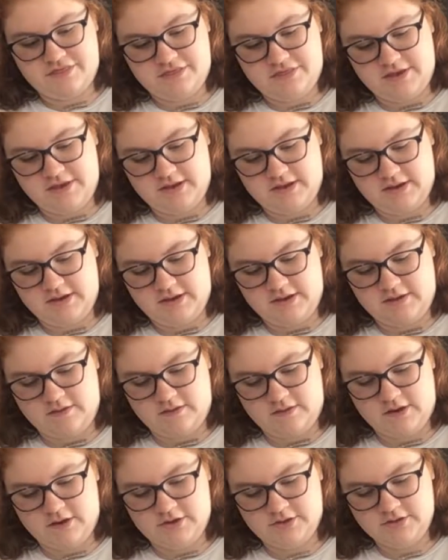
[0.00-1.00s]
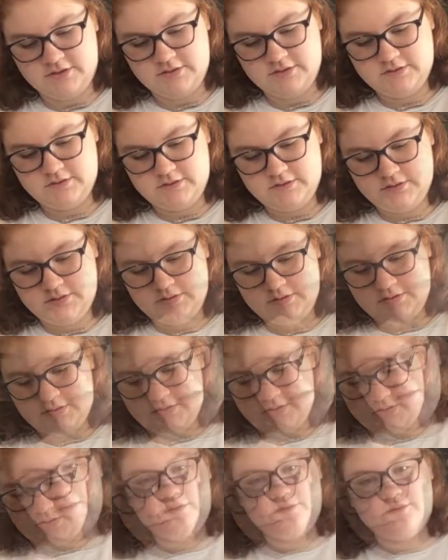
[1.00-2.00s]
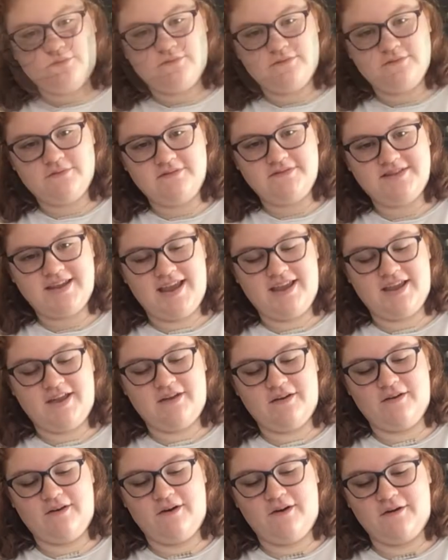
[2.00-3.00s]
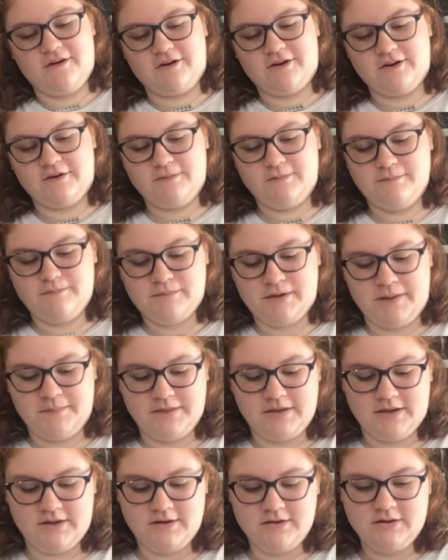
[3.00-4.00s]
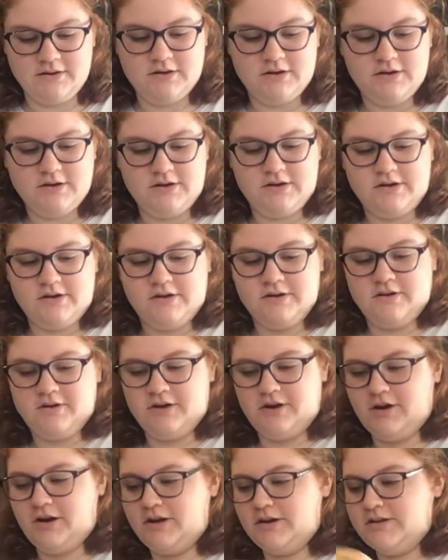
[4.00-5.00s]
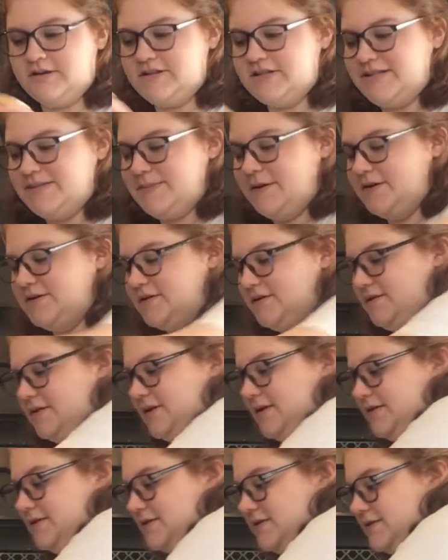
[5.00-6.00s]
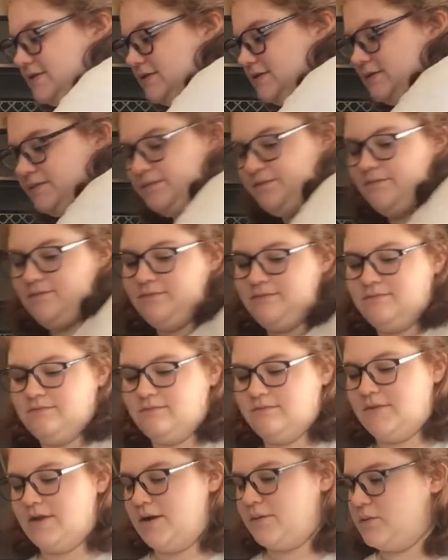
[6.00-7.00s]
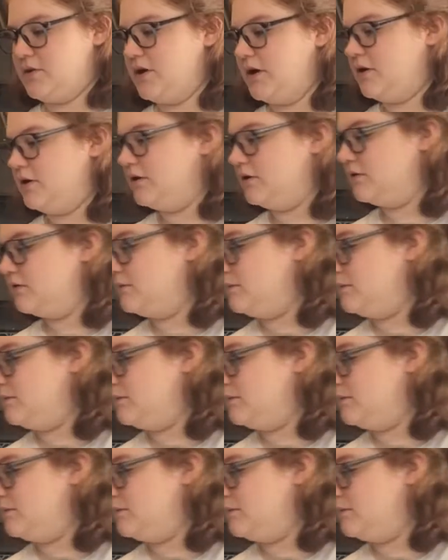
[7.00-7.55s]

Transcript: thing in there. So now that you've taken all your pumpkin, you're going to dispose of this, and we're going to